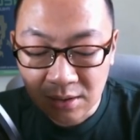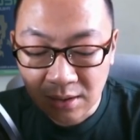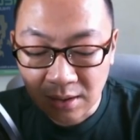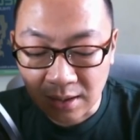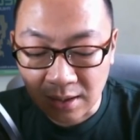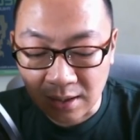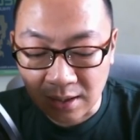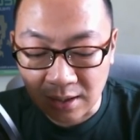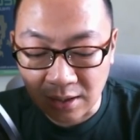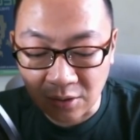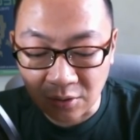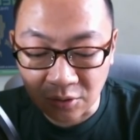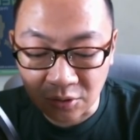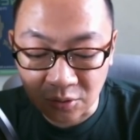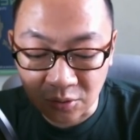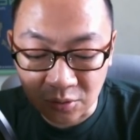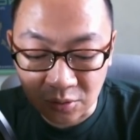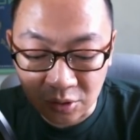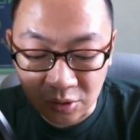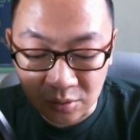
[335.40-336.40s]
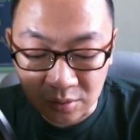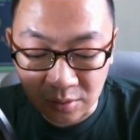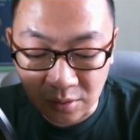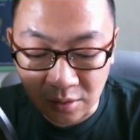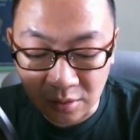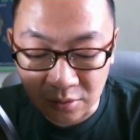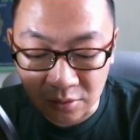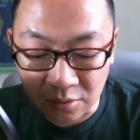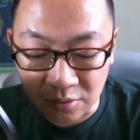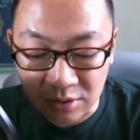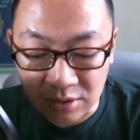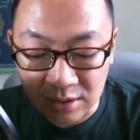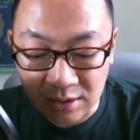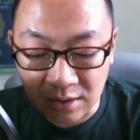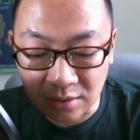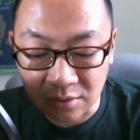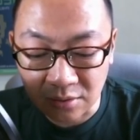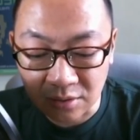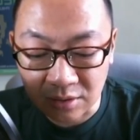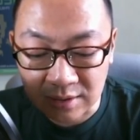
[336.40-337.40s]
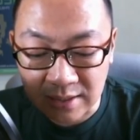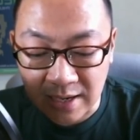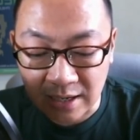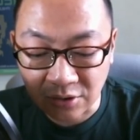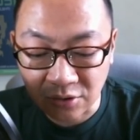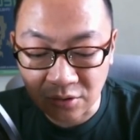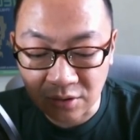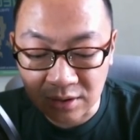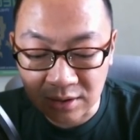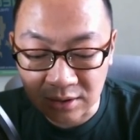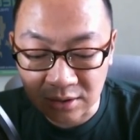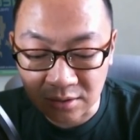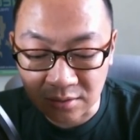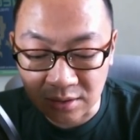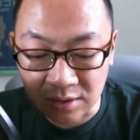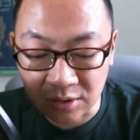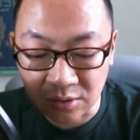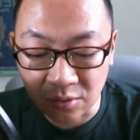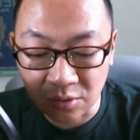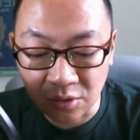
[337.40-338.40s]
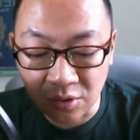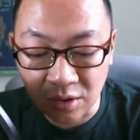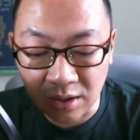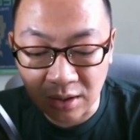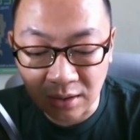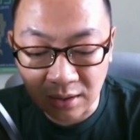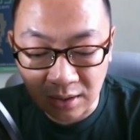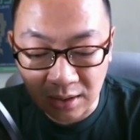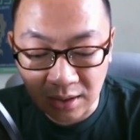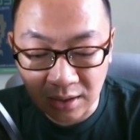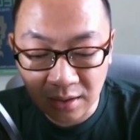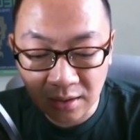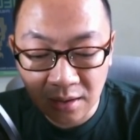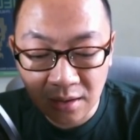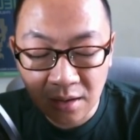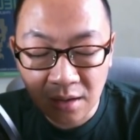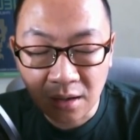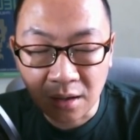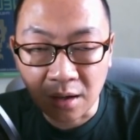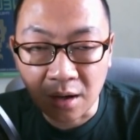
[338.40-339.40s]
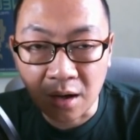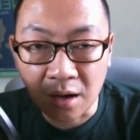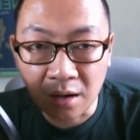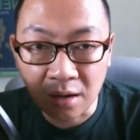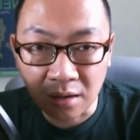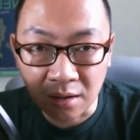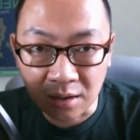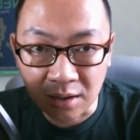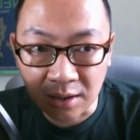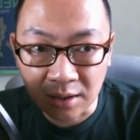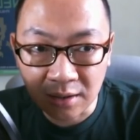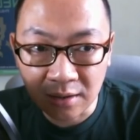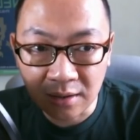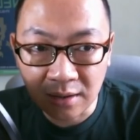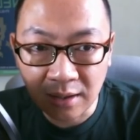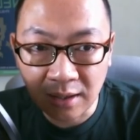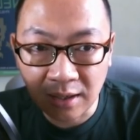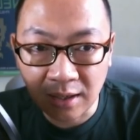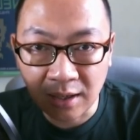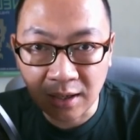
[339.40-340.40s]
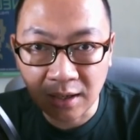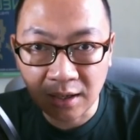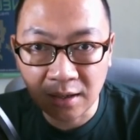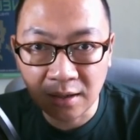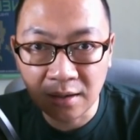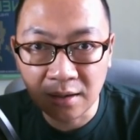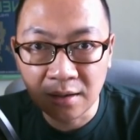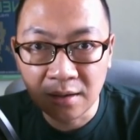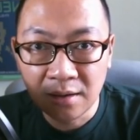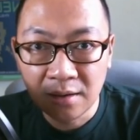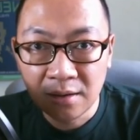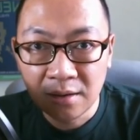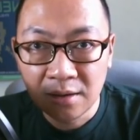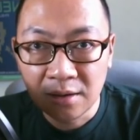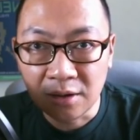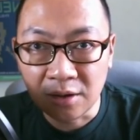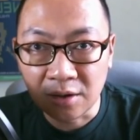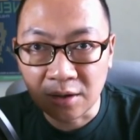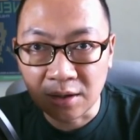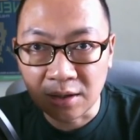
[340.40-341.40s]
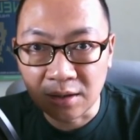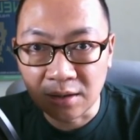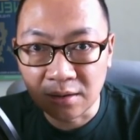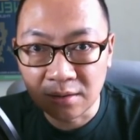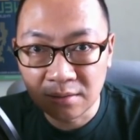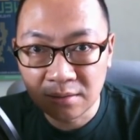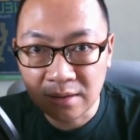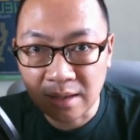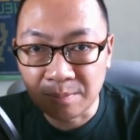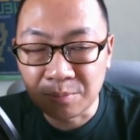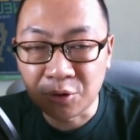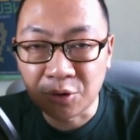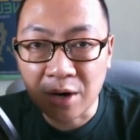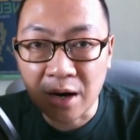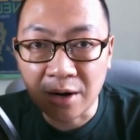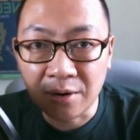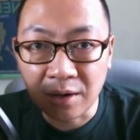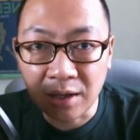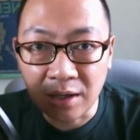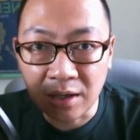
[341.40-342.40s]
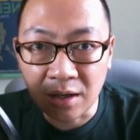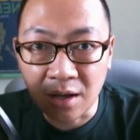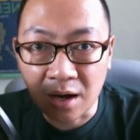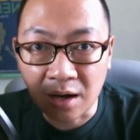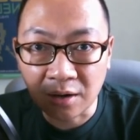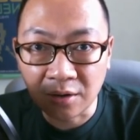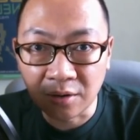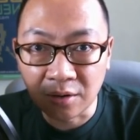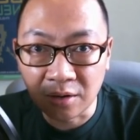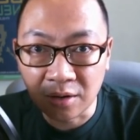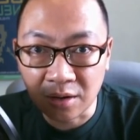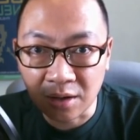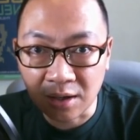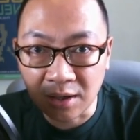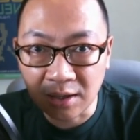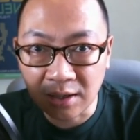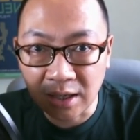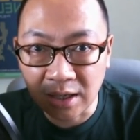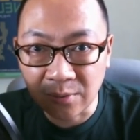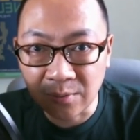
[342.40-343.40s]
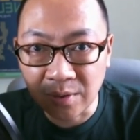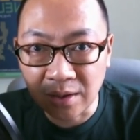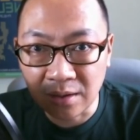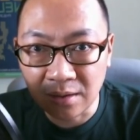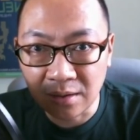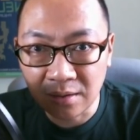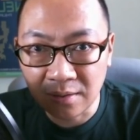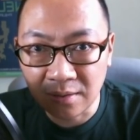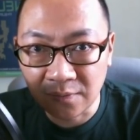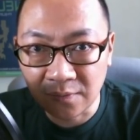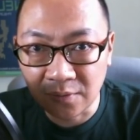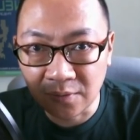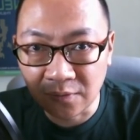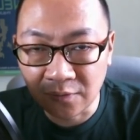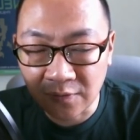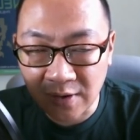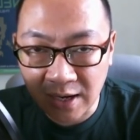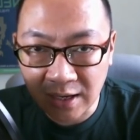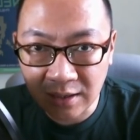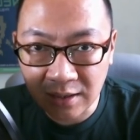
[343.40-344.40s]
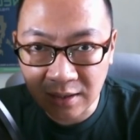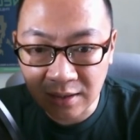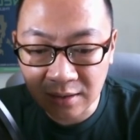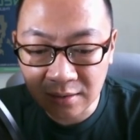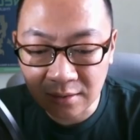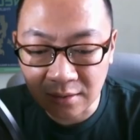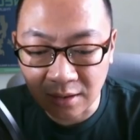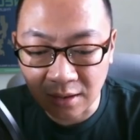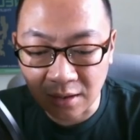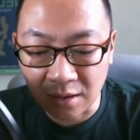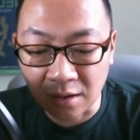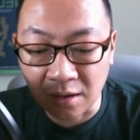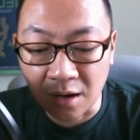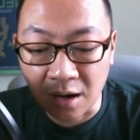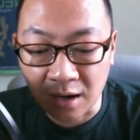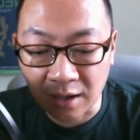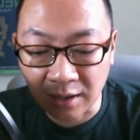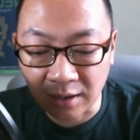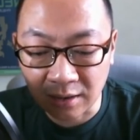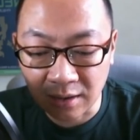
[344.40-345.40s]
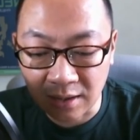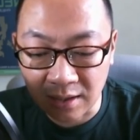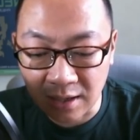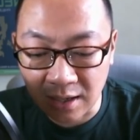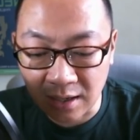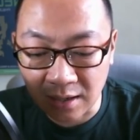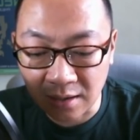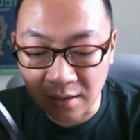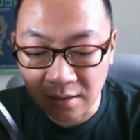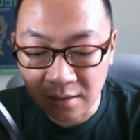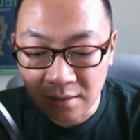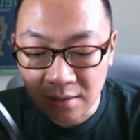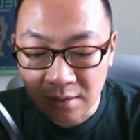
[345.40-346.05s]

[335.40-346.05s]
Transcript: And also you will also see the transaction history. So you can click lock card, and you can temporarily lock your card, and if you find it, you can unlock it again.